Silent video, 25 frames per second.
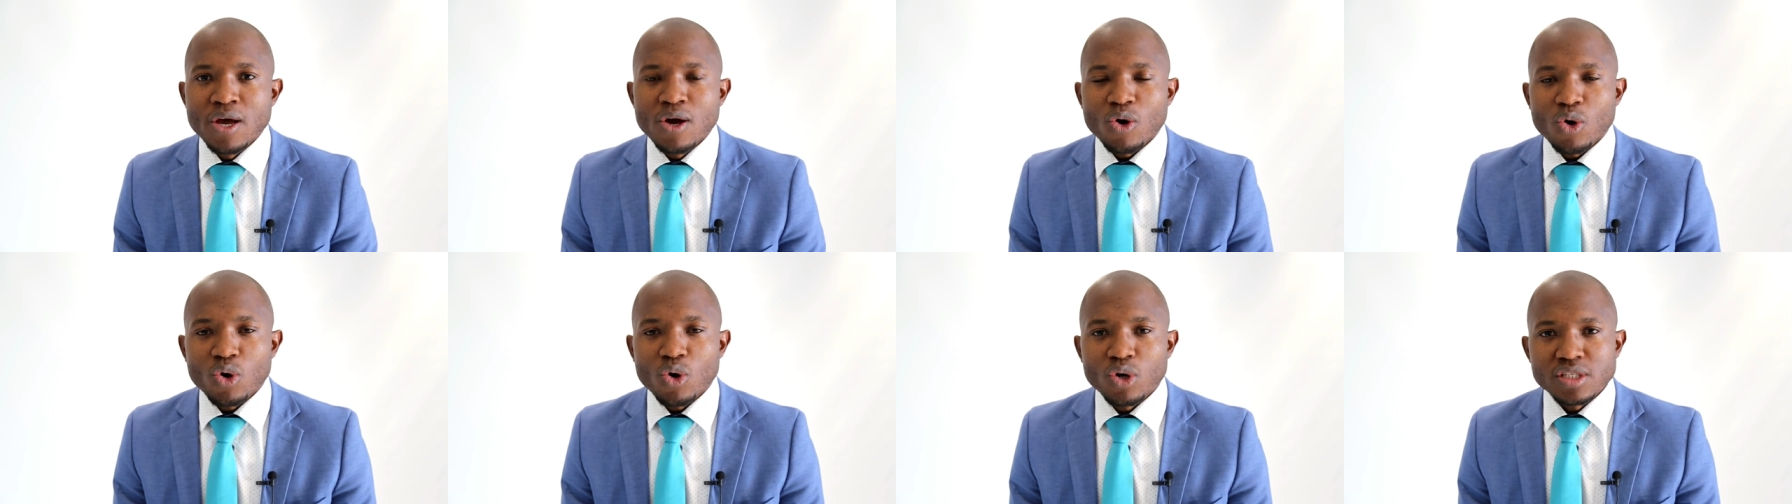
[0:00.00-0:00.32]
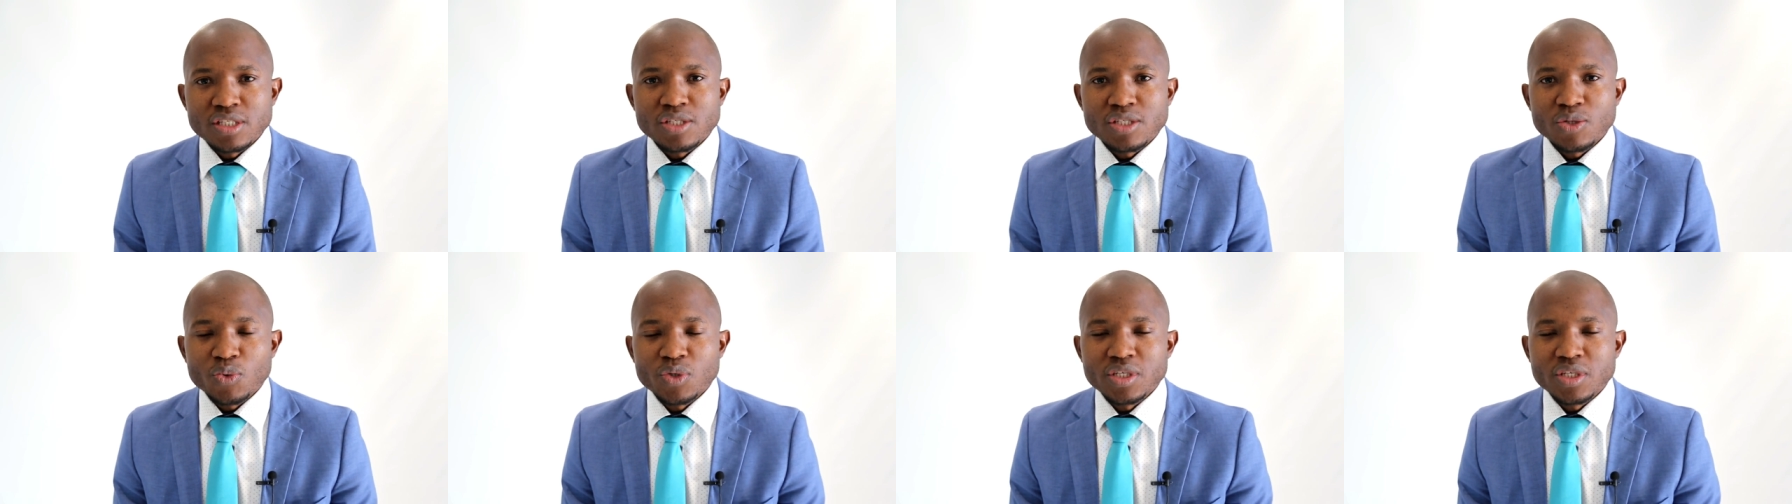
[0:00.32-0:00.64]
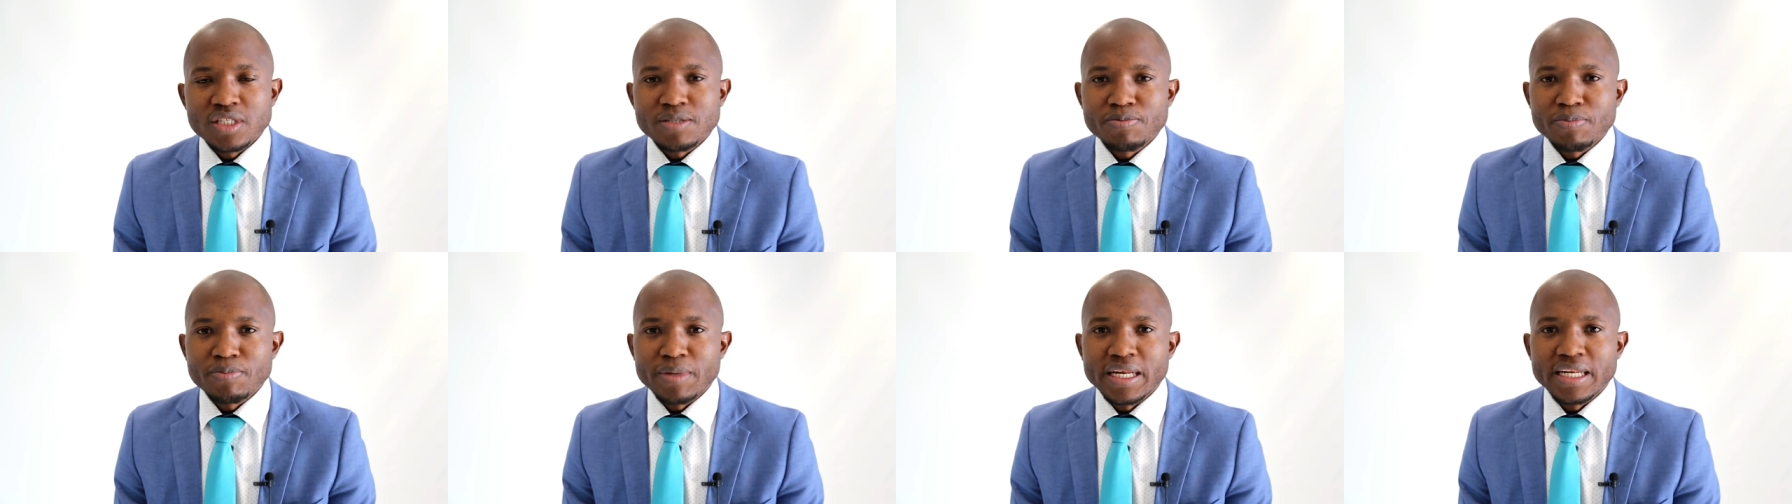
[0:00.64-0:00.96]

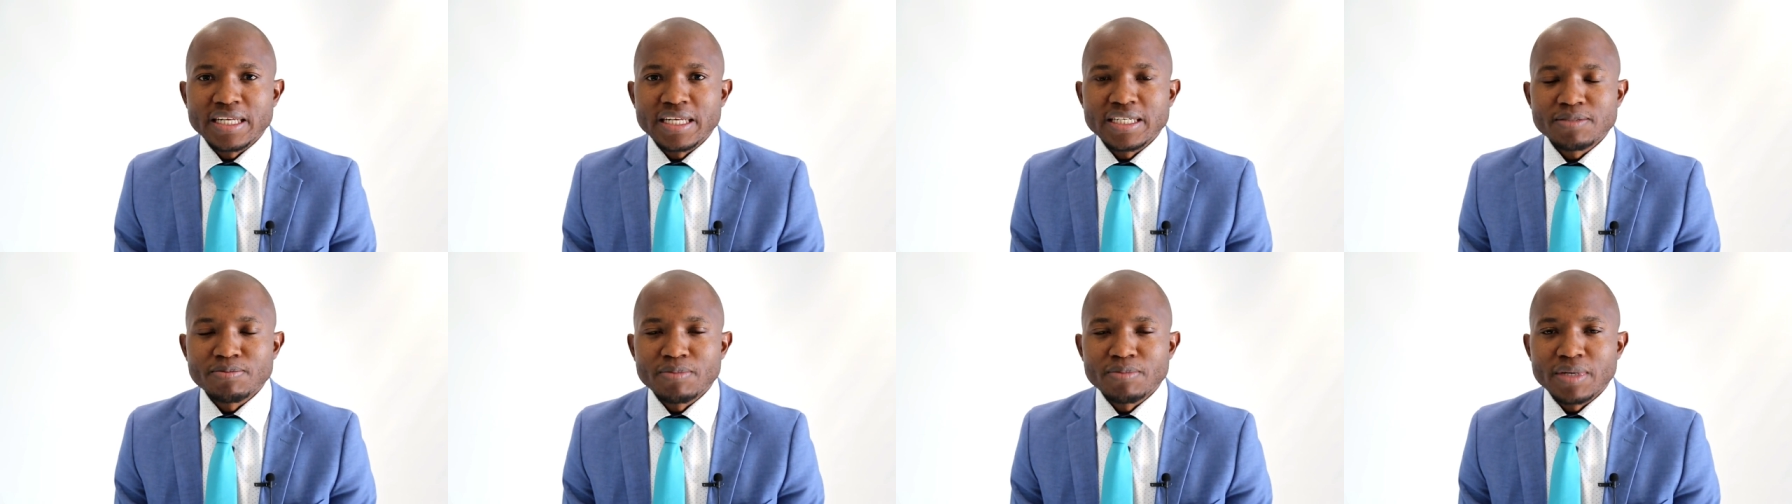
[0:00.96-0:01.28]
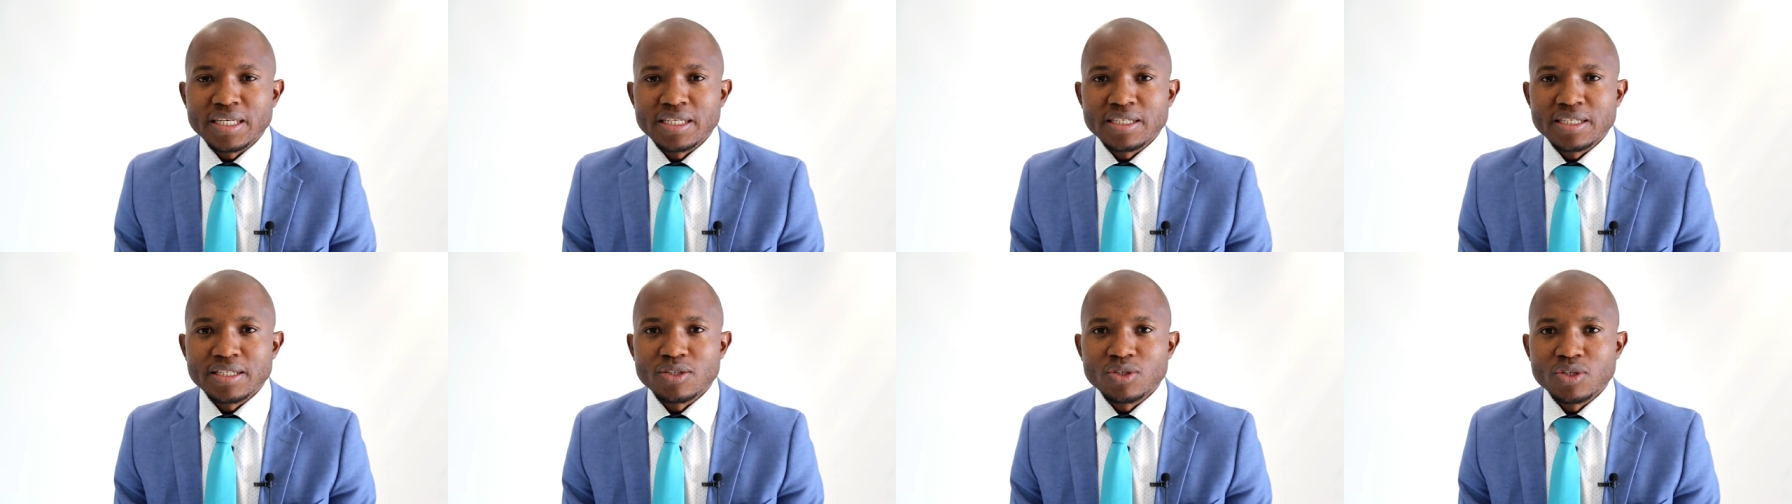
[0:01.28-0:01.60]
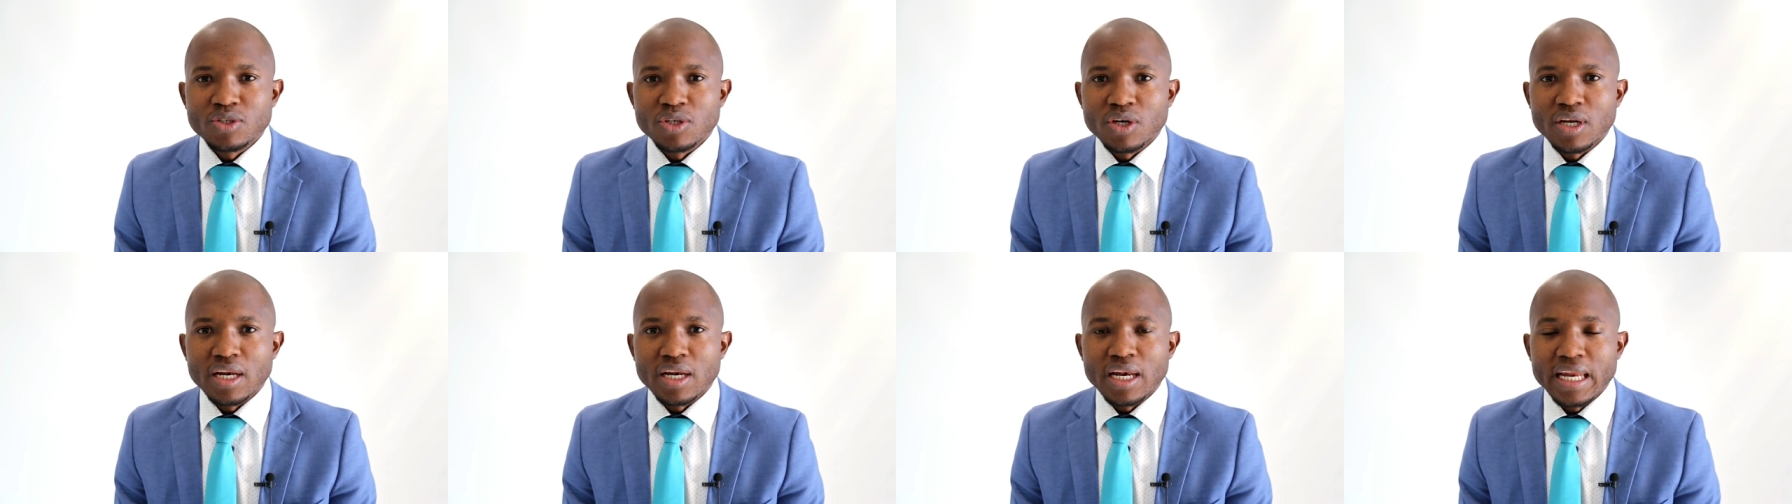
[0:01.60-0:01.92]
consequence management
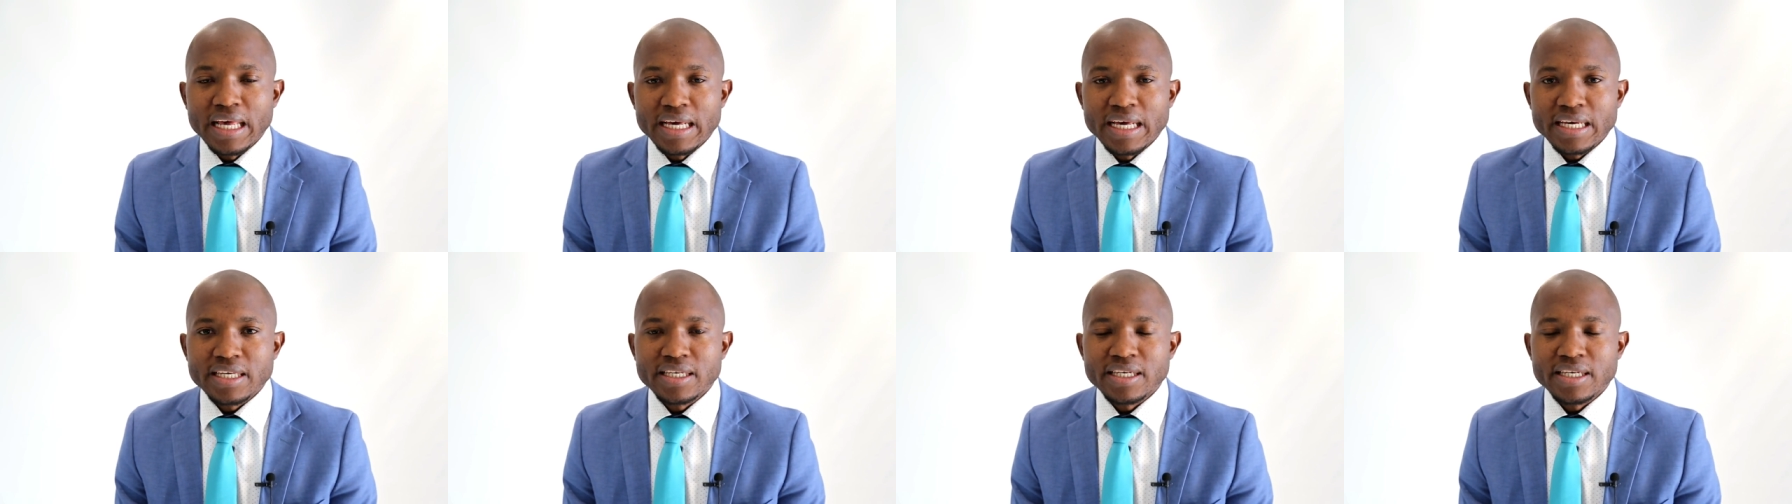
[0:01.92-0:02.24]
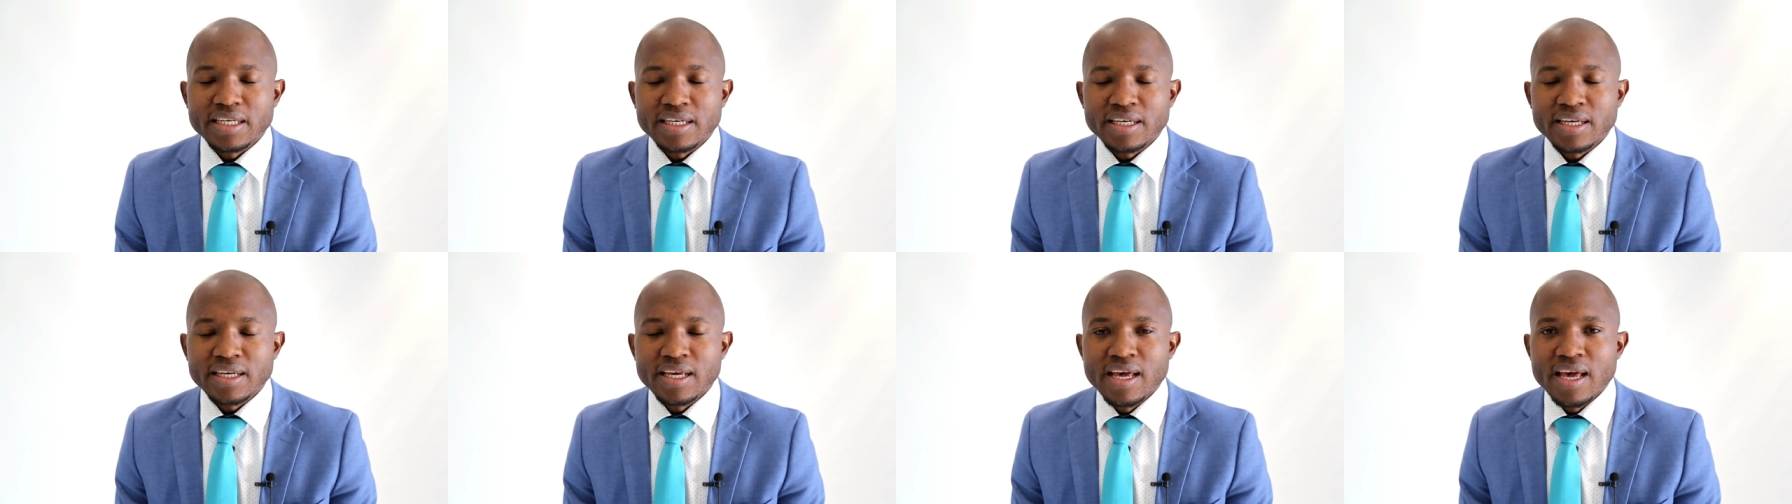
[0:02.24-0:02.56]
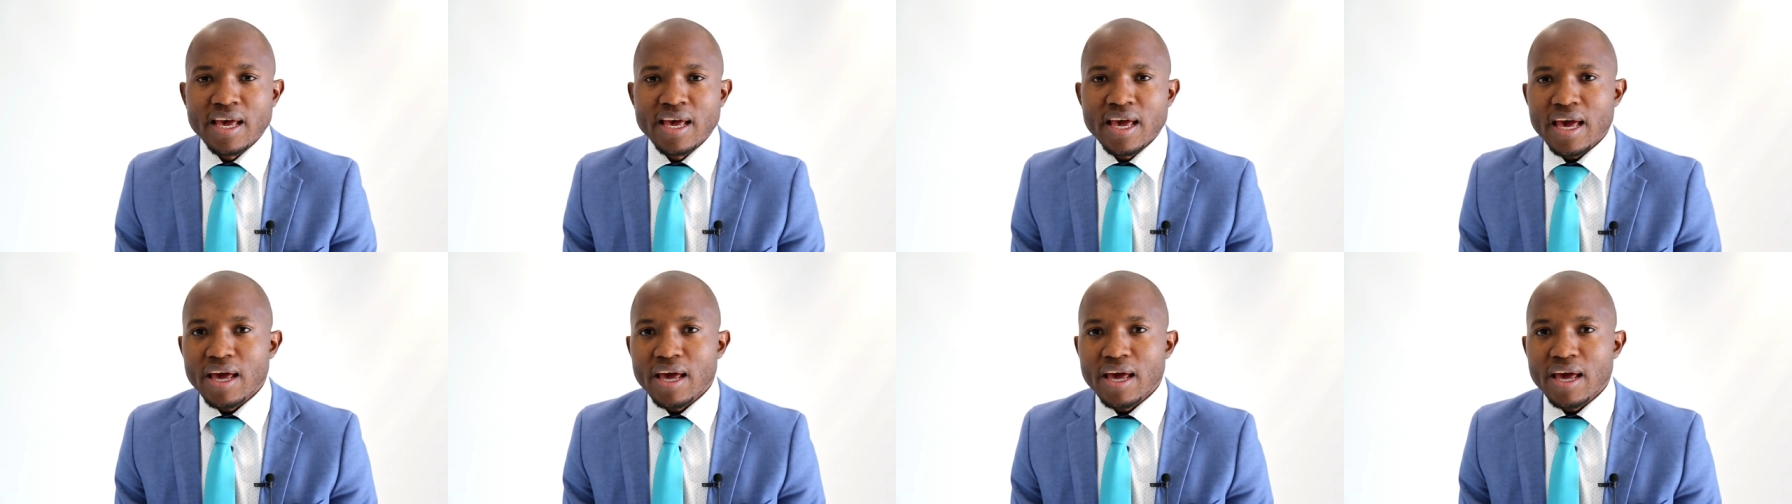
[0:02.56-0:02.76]
not lacking,